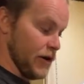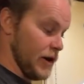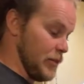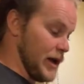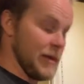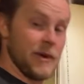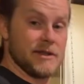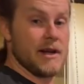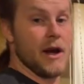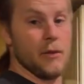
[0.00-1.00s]
you're on a
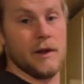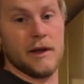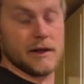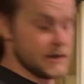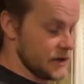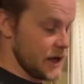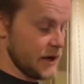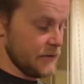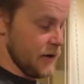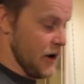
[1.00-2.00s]
plant-based diet, we need to
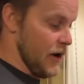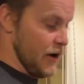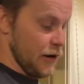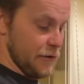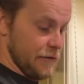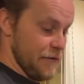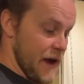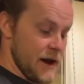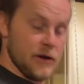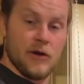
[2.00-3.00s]
save our
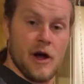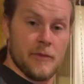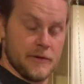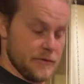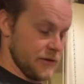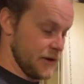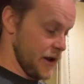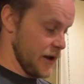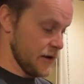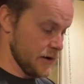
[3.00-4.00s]
fat allotment for the
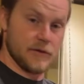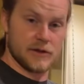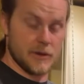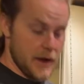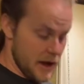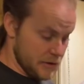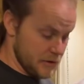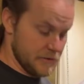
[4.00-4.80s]
day for some healthy